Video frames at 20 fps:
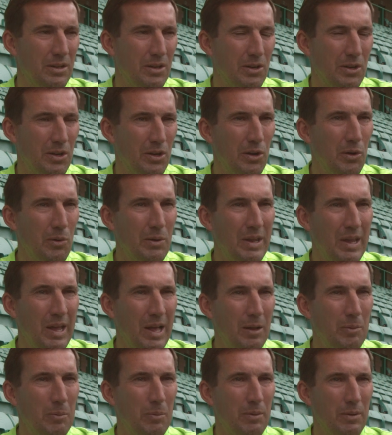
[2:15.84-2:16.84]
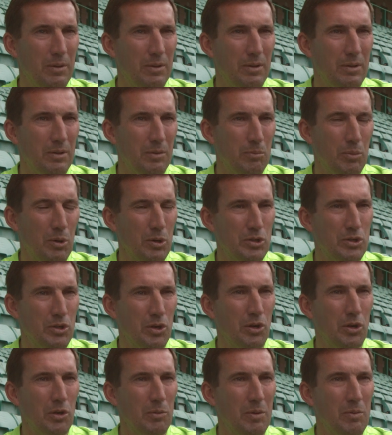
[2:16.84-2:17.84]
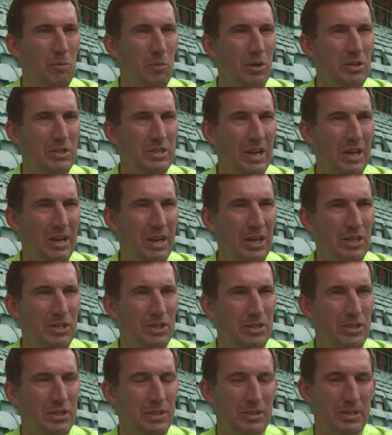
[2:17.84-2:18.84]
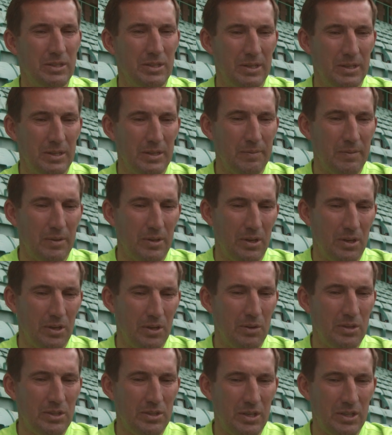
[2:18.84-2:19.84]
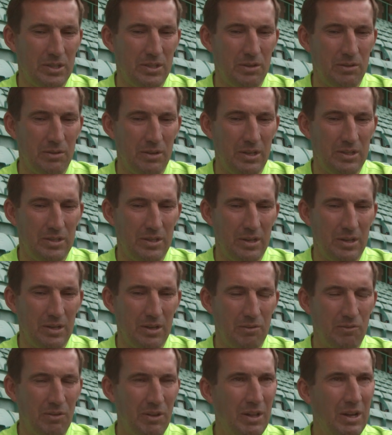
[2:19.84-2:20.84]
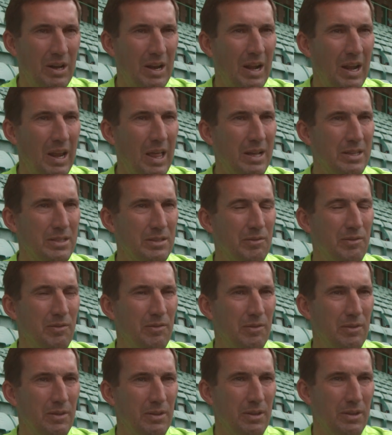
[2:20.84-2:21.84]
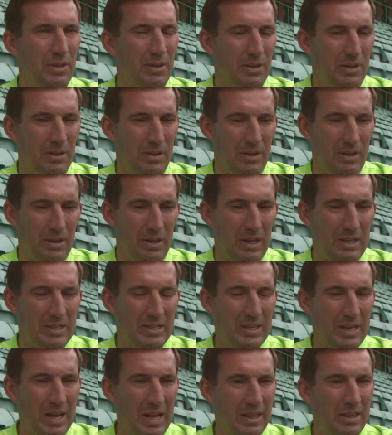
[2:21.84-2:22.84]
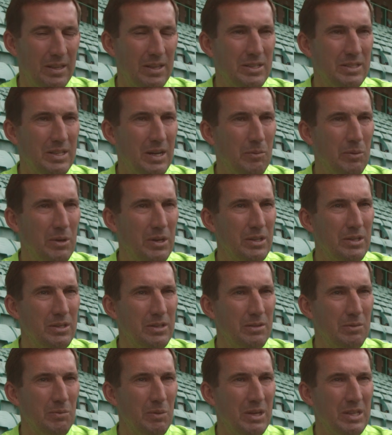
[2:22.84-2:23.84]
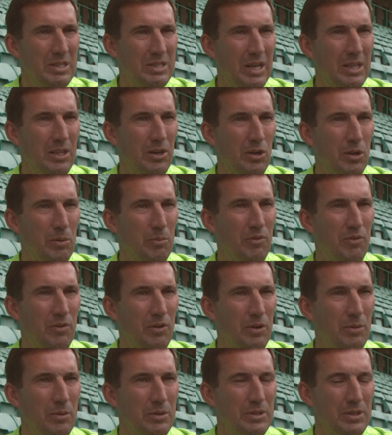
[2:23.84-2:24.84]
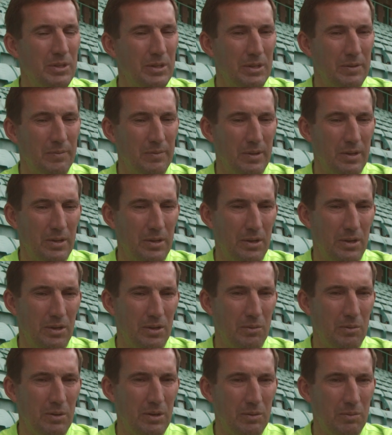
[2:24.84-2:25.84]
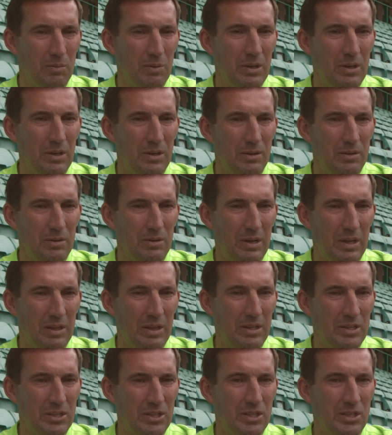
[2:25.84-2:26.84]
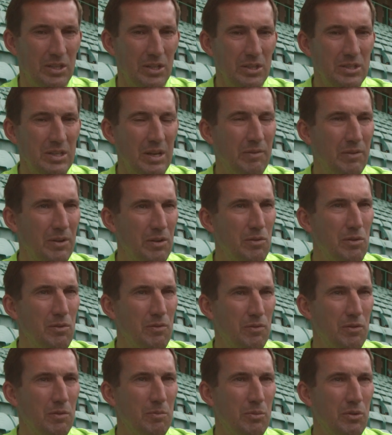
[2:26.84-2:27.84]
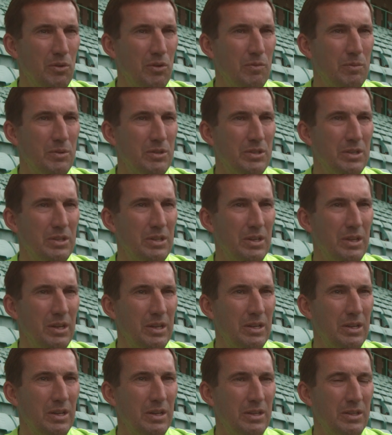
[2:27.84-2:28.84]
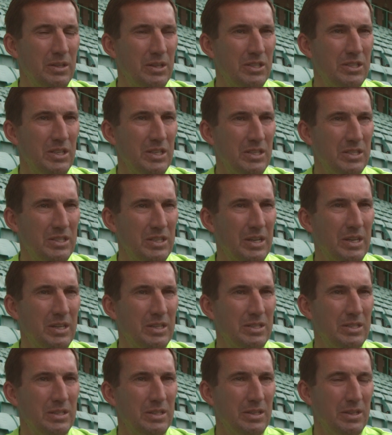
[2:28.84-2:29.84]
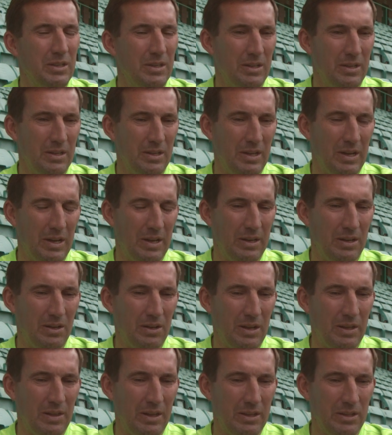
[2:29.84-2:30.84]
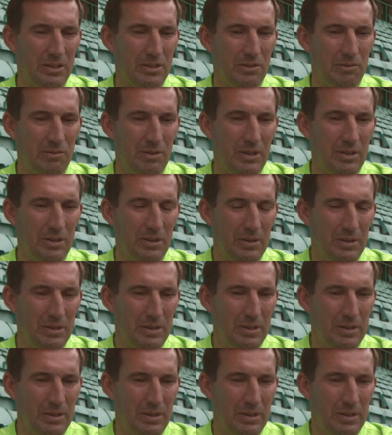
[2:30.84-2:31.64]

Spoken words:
can only help push the club in one direction, and you know, it's a real collective togetherness that we can take the club forward. You know, I think there's still definitely room for improvement in the season tickets. You know, I think there's a real